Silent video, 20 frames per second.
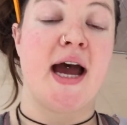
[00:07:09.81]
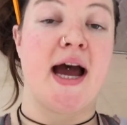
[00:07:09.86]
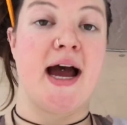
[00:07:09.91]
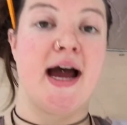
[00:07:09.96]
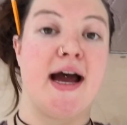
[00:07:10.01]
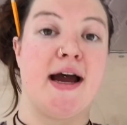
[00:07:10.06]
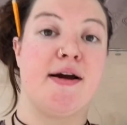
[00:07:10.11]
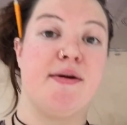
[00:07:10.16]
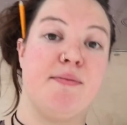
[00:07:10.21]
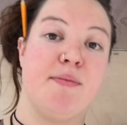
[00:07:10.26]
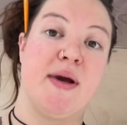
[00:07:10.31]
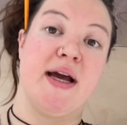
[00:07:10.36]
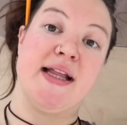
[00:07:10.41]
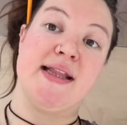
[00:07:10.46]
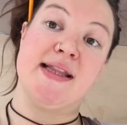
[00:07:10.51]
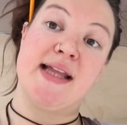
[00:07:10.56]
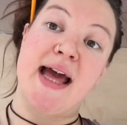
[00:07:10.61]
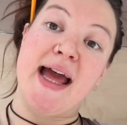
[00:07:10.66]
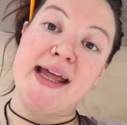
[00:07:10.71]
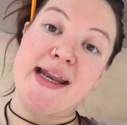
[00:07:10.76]

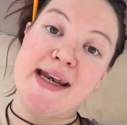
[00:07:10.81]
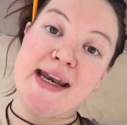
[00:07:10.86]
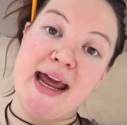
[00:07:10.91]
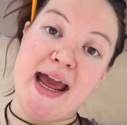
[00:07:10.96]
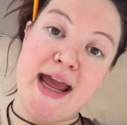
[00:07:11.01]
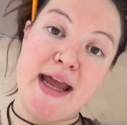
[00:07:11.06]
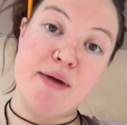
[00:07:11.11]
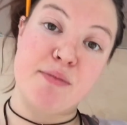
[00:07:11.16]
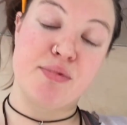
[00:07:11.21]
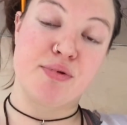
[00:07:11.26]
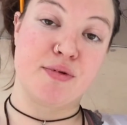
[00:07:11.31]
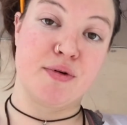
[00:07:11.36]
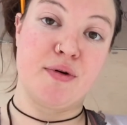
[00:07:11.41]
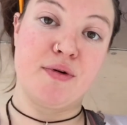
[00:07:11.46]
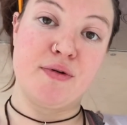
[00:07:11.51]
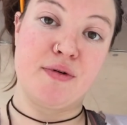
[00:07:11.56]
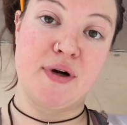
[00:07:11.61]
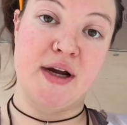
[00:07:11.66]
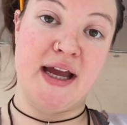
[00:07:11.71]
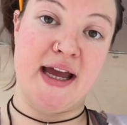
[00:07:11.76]
And then
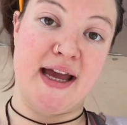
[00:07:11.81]
April,